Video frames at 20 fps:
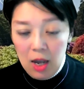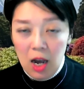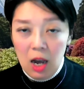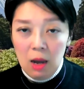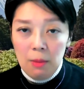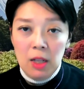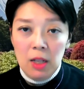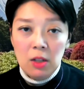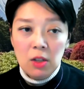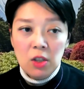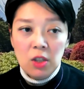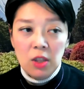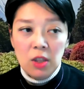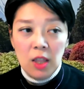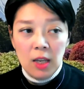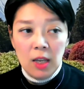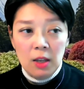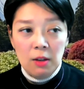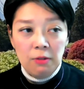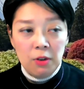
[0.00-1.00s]

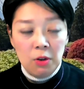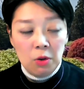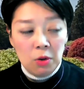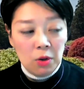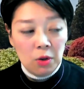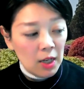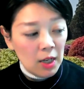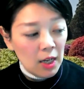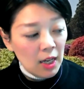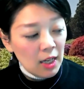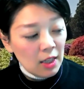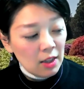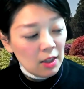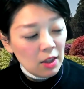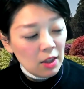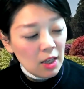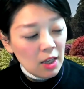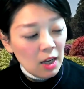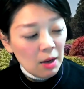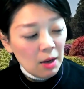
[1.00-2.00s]
If you
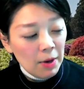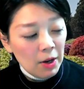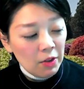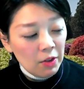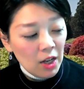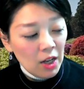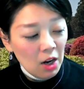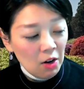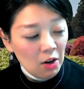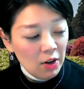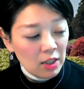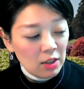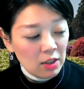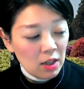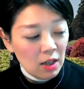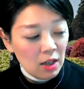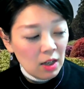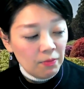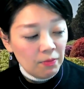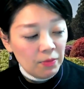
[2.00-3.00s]
think about the
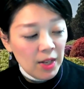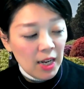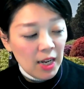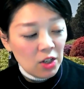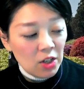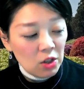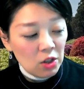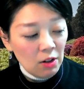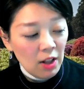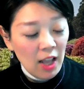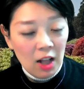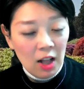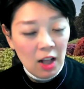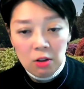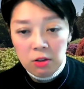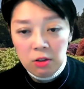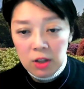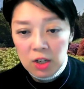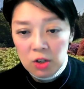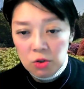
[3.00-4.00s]
current national
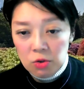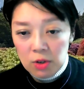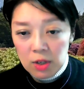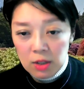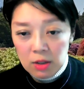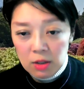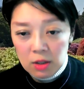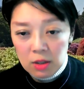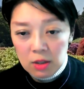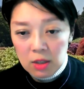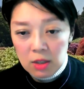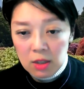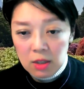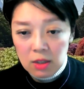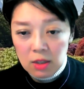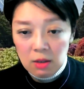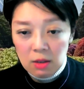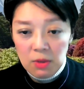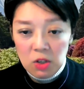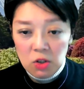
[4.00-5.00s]
health insurance
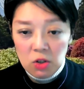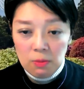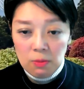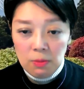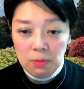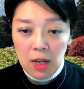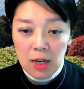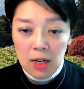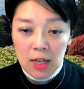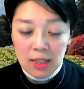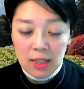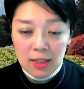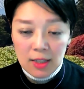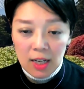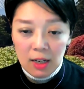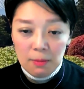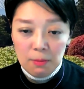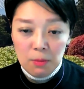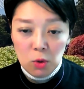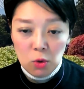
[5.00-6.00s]
system in Japan, it's
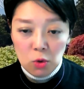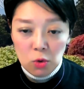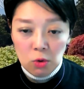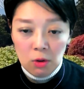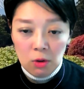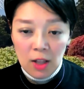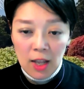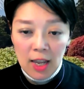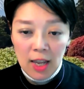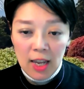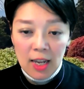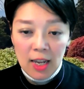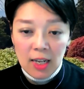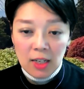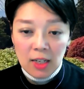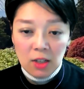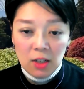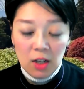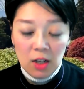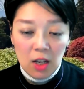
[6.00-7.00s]
like a mutual
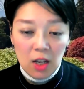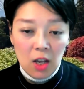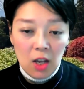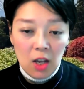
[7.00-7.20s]
aid,